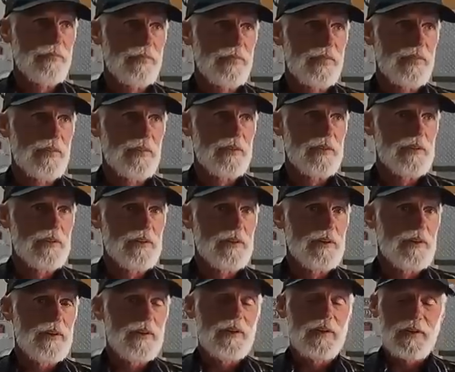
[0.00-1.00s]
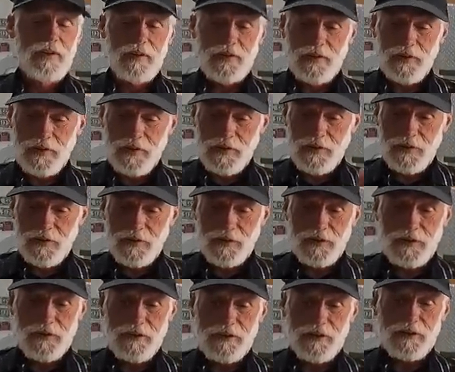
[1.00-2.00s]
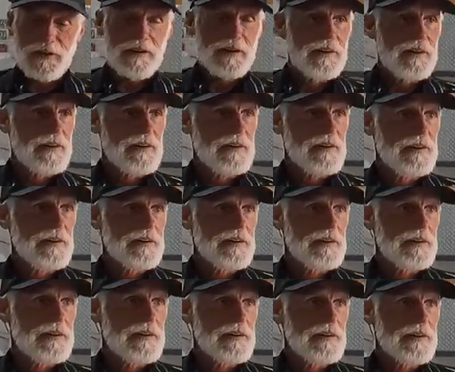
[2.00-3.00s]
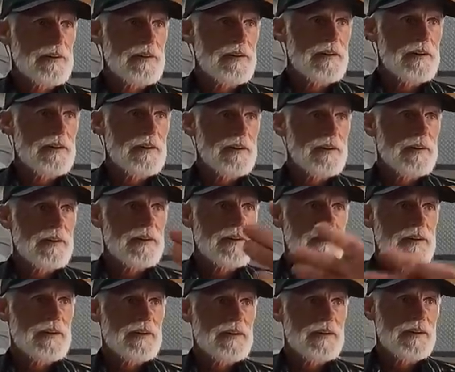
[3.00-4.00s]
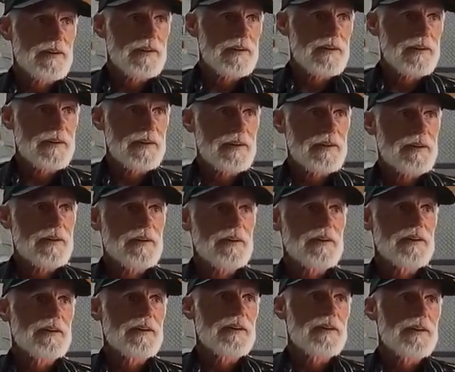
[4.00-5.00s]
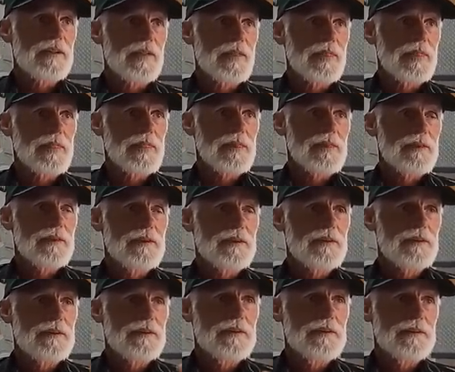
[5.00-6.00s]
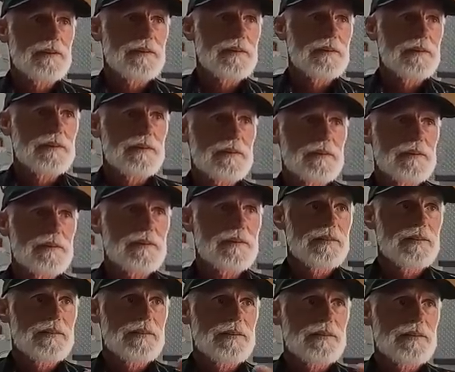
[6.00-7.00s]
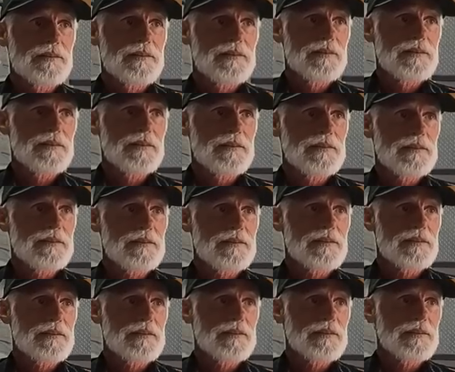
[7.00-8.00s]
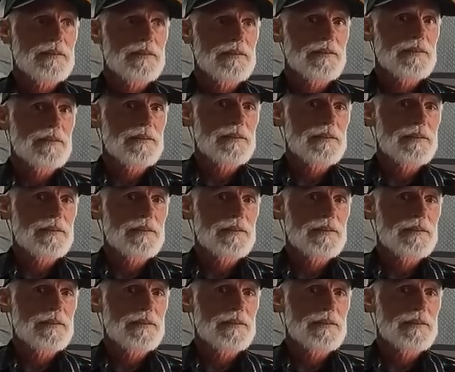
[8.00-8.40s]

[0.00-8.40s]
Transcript: is gonna have cold packs. We're gonna check them tomorrow and see what they look like. Check them the following day and see what they look like. And hopefully they make it in two days